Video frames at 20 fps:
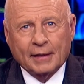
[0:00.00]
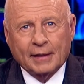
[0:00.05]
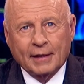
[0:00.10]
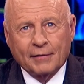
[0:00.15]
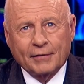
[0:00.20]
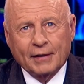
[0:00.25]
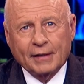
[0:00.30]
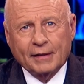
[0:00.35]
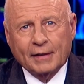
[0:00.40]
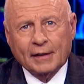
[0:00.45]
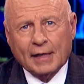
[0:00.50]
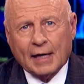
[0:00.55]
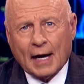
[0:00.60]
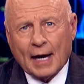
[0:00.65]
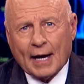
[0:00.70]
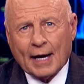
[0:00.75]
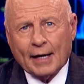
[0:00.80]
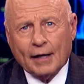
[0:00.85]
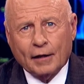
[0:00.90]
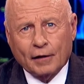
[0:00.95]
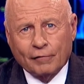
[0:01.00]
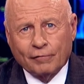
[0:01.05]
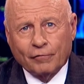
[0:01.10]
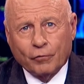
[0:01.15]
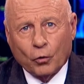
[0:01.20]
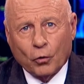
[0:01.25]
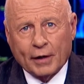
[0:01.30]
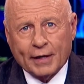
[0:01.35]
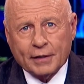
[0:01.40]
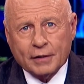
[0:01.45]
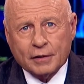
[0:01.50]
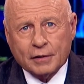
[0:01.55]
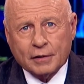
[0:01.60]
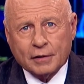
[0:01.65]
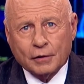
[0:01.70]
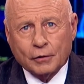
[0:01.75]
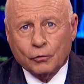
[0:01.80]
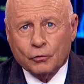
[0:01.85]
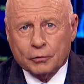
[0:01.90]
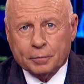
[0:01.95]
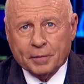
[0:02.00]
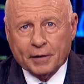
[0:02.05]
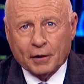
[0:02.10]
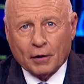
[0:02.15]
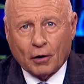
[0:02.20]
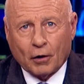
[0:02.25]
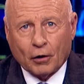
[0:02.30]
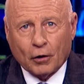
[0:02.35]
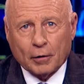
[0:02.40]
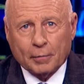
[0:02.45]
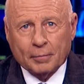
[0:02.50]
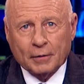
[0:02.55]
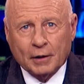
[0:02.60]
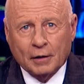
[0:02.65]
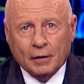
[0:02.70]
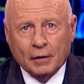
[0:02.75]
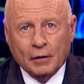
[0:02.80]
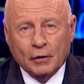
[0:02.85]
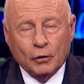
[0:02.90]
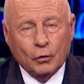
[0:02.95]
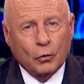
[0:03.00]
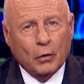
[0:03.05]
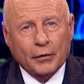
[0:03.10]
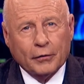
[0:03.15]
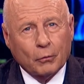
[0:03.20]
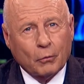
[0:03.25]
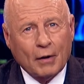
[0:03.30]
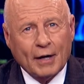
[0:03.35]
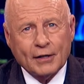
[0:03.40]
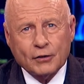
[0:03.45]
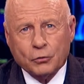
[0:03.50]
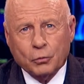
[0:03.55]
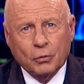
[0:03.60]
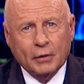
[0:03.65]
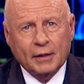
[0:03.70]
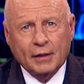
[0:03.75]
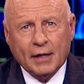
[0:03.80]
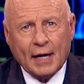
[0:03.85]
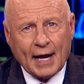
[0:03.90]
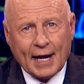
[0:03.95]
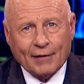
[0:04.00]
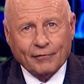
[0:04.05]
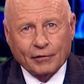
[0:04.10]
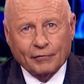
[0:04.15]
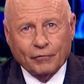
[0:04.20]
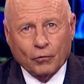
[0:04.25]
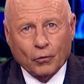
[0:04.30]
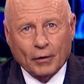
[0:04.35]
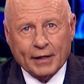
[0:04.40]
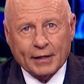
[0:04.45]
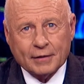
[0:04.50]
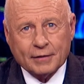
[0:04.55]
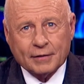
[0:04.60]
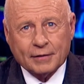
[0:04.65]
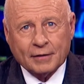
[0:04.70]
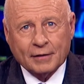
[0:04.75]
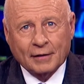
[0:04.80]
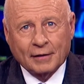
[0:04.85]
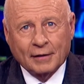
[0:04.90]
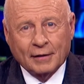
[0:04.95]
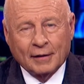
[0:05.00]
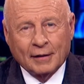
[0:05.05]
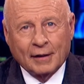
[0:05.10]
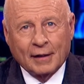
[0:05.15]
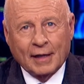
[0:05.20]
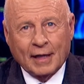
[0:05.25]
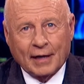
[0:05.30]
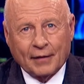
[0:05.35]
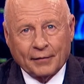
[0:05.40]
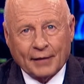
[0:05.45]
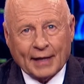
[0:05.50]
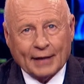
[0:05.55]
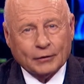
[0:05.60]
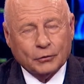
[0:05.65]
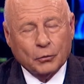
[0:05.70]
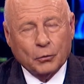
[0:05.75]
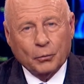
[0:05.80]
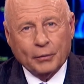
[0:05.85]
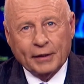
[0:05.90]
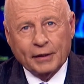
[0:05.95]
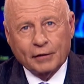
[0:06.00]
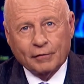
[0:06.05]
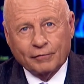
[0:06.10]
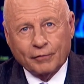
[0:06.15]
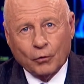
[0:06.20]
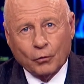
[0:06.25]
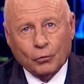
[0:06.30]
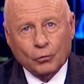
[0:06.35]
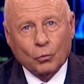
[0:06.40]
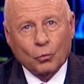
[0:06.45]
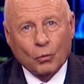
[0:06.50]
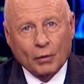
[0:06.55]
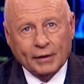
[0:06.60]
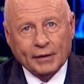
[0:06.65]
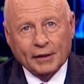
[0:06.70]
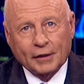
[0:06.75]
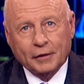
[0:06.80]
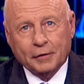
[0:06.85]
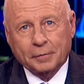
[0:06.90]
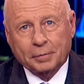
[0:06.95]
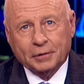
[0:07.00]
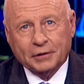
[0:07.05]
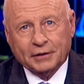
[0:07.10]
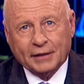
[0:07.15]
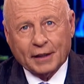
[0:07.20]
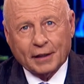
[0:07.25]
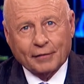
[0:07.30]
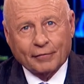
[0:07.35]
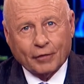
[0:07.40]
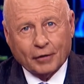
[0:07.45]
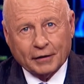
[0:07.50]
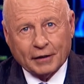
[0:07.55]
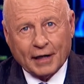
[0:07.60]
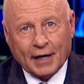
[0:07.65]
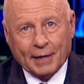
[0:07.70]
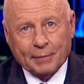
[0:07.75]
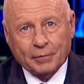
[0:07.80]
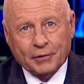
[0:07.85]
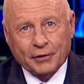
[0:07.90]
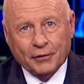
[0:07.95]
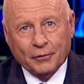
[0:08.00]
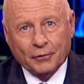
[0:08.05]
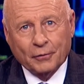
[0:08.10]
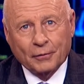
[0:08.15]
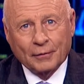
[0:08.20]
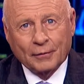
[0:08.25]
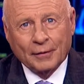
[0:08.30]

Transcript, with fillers: Giving the guy a voice who's been harmed, who otherwise wouldn't have a voice. And that's what we devote 100% of our time to.